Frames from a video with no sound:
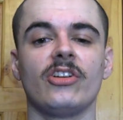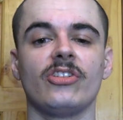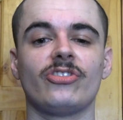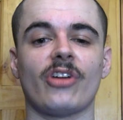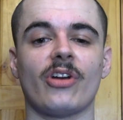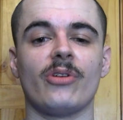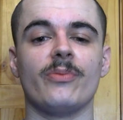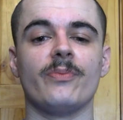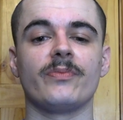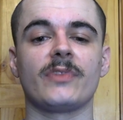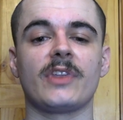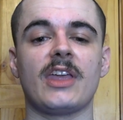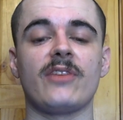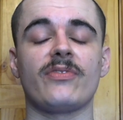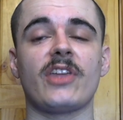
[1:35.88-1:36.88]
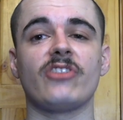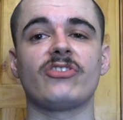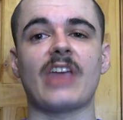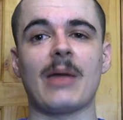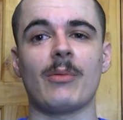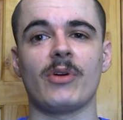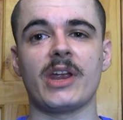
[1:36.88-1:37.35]
So, if
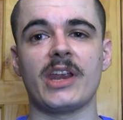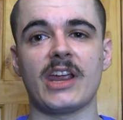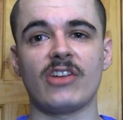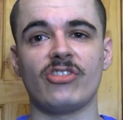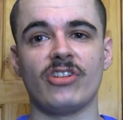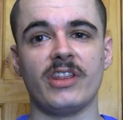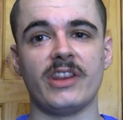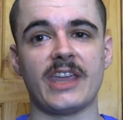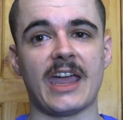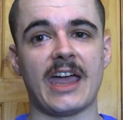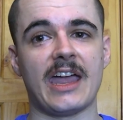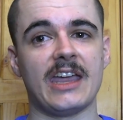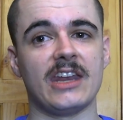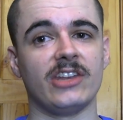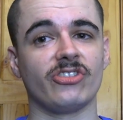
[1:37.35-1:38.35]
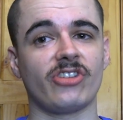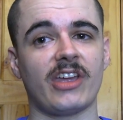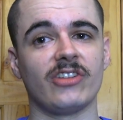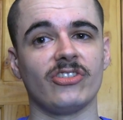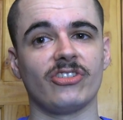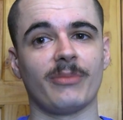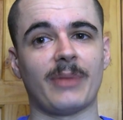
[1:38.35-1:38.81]
there's gamma radiation in the air in
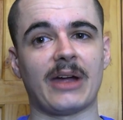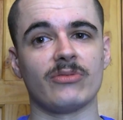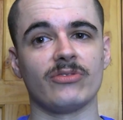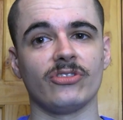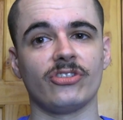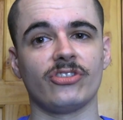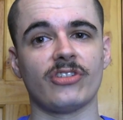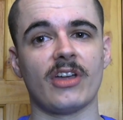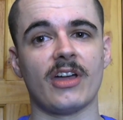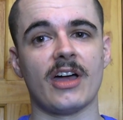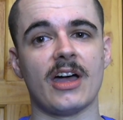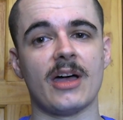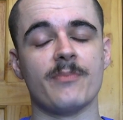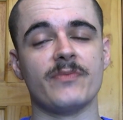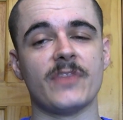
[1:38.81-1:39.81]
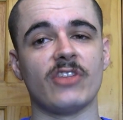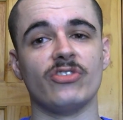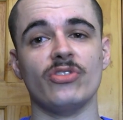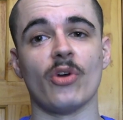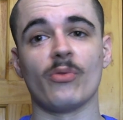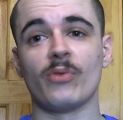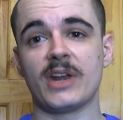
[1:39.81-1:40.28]
intense amounts, um,
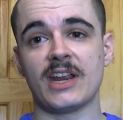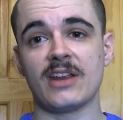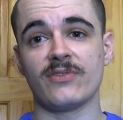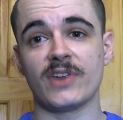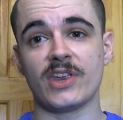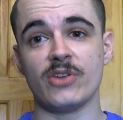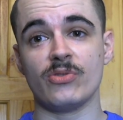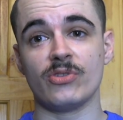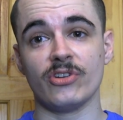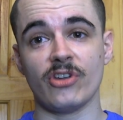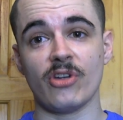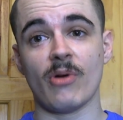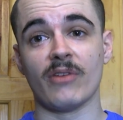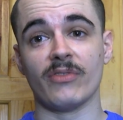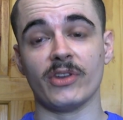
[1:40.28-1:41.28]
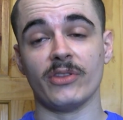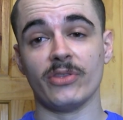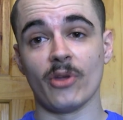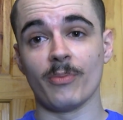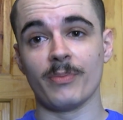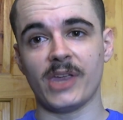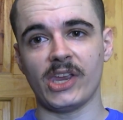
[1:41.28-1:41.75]
there's not really anything you can do other
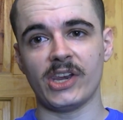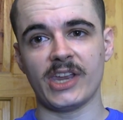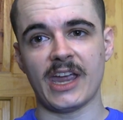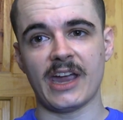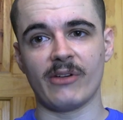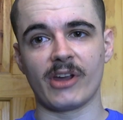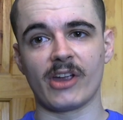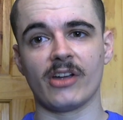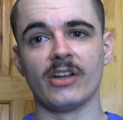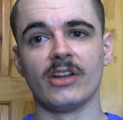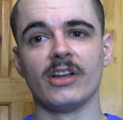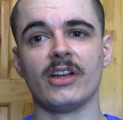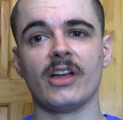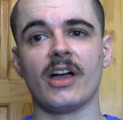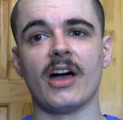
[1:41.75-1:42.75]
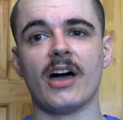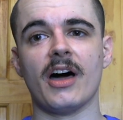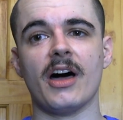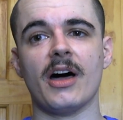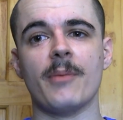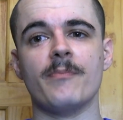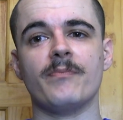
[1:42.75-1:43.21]
than not be in the area.
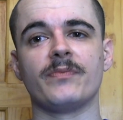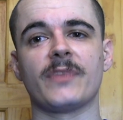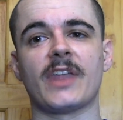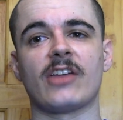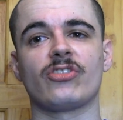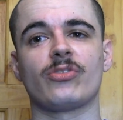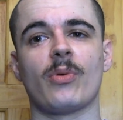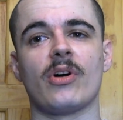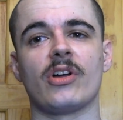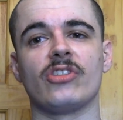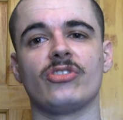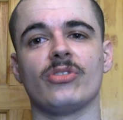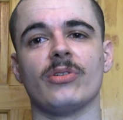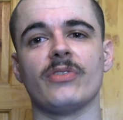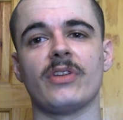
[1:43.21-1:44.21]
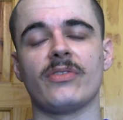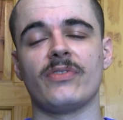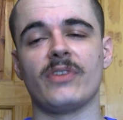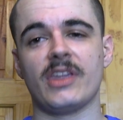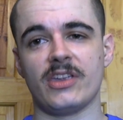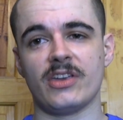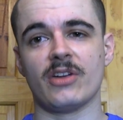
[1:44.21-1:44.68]
Um, that's why, sort of,
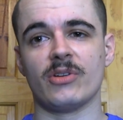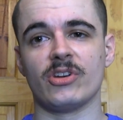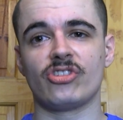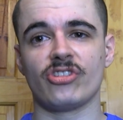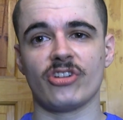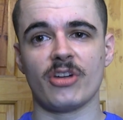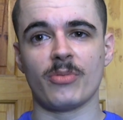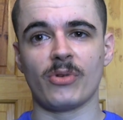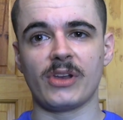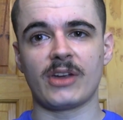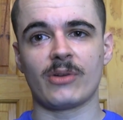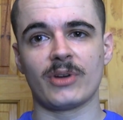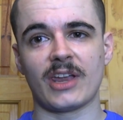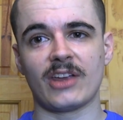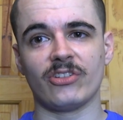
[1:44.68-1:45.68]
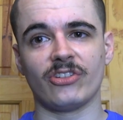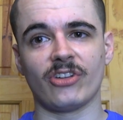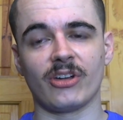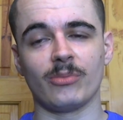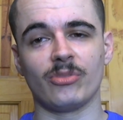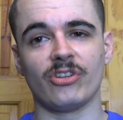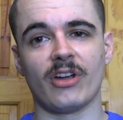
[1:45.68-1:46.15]
if you know, in a Chernobyl liquidator
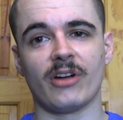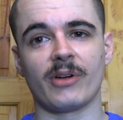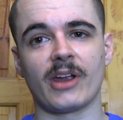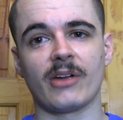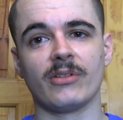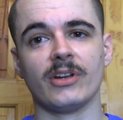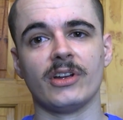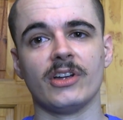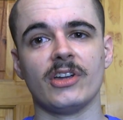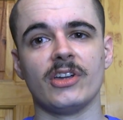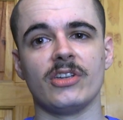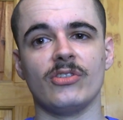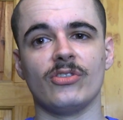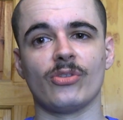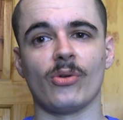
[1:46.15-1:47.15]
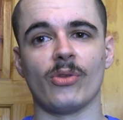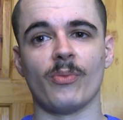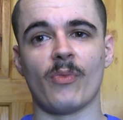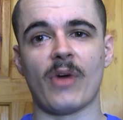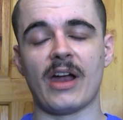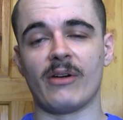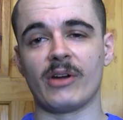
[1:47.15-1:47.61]
type scenario, you saw
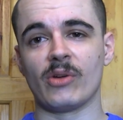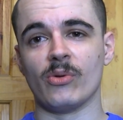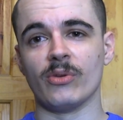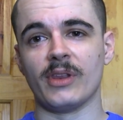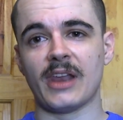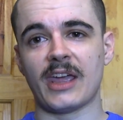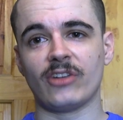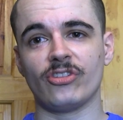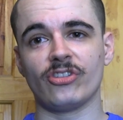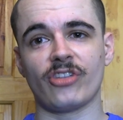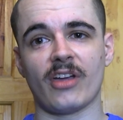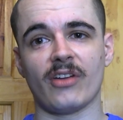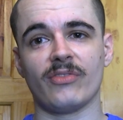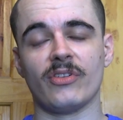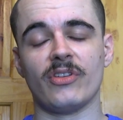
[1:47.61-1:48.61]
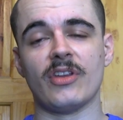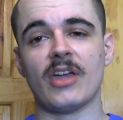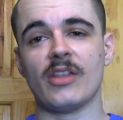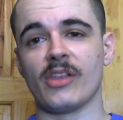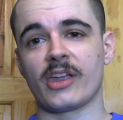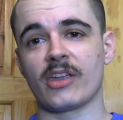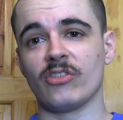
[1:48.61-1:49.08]
them wearing all the lead stuff and
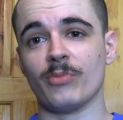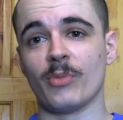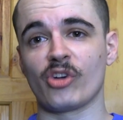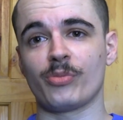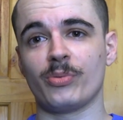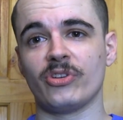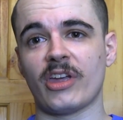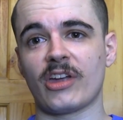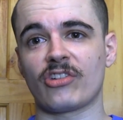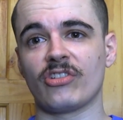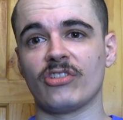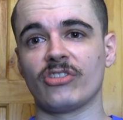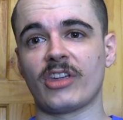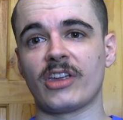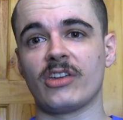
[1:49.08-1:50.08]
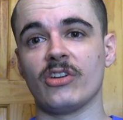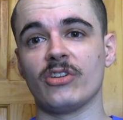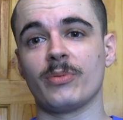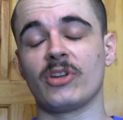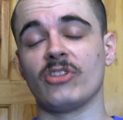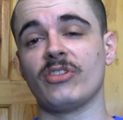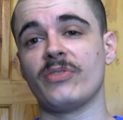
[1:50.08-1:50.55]
like as much protection as they
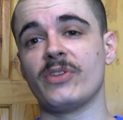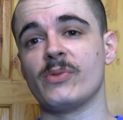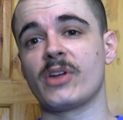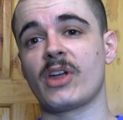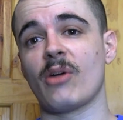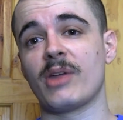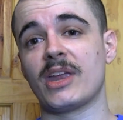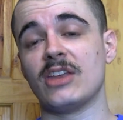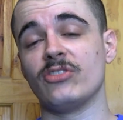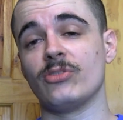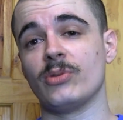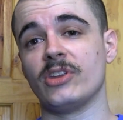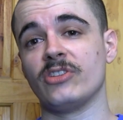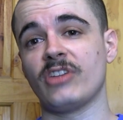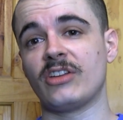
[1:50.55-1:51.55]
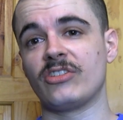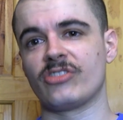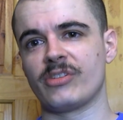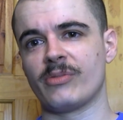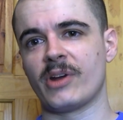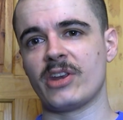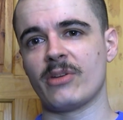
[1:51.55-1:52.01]
could, because if you were going into an
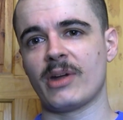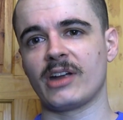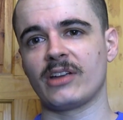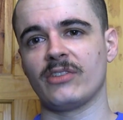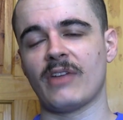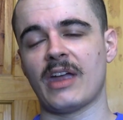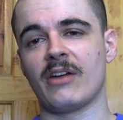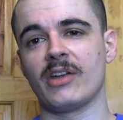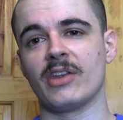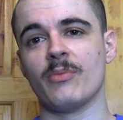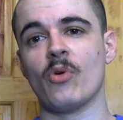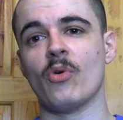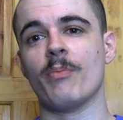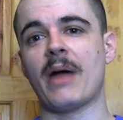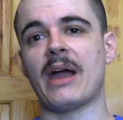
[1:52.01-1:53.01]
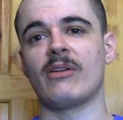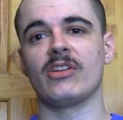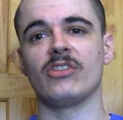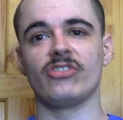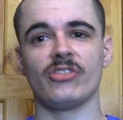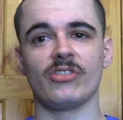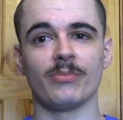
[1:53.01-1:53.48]
intensely radioactive area, the more
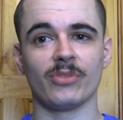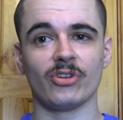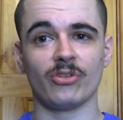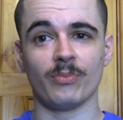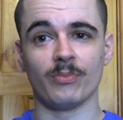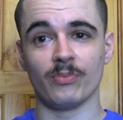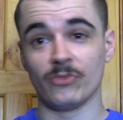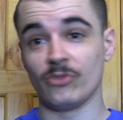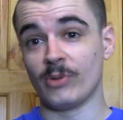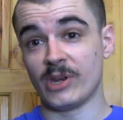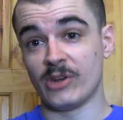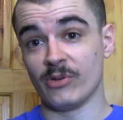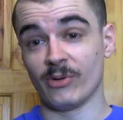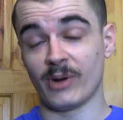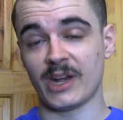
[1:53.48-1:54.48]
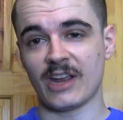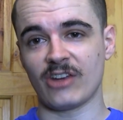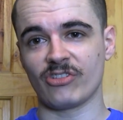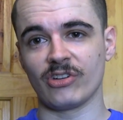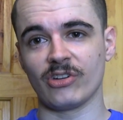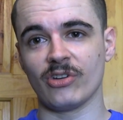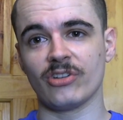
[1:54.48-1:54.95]
barriers you can put between you and
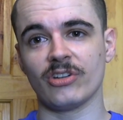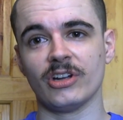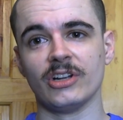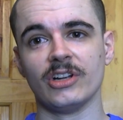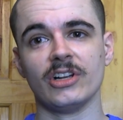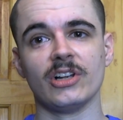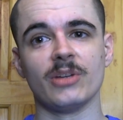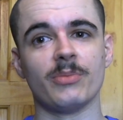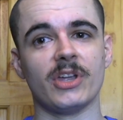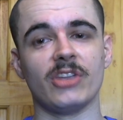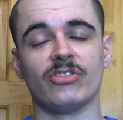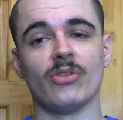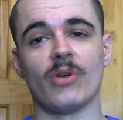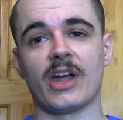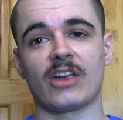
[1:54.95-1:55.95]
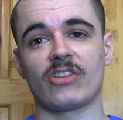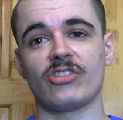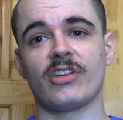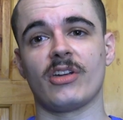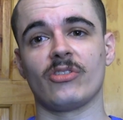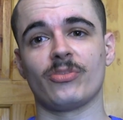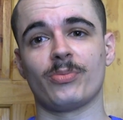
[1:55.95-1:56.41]
radiation, good. But it's not
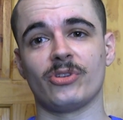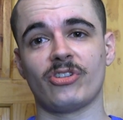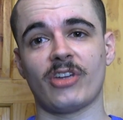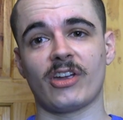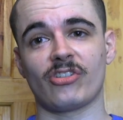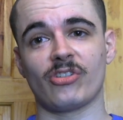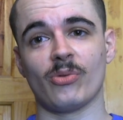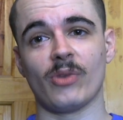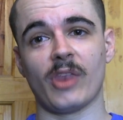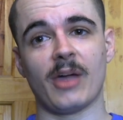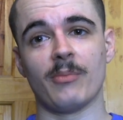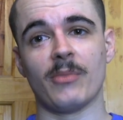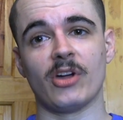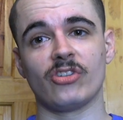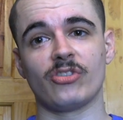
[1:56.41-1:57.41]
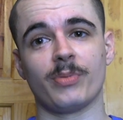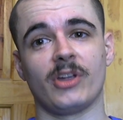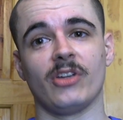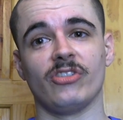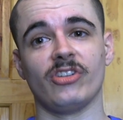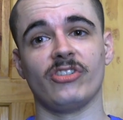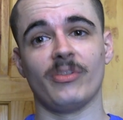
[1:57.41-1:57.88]
actually going to protect you all that much
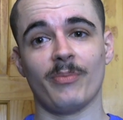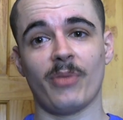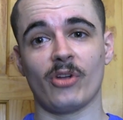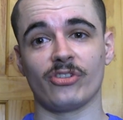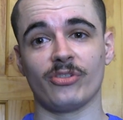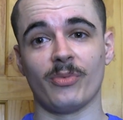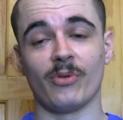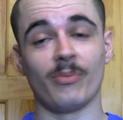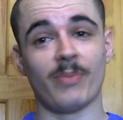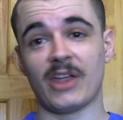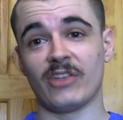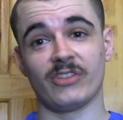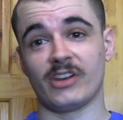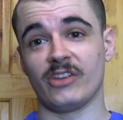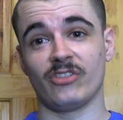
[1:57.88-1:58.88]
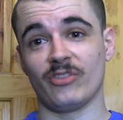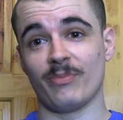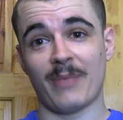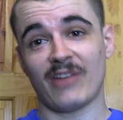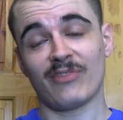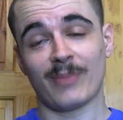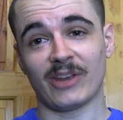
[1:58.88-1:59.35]
because it's impossible. Basically, it's
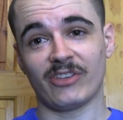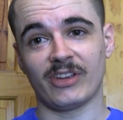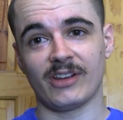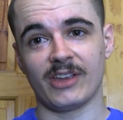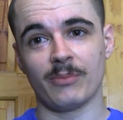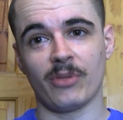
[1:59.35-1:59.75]
just mathematically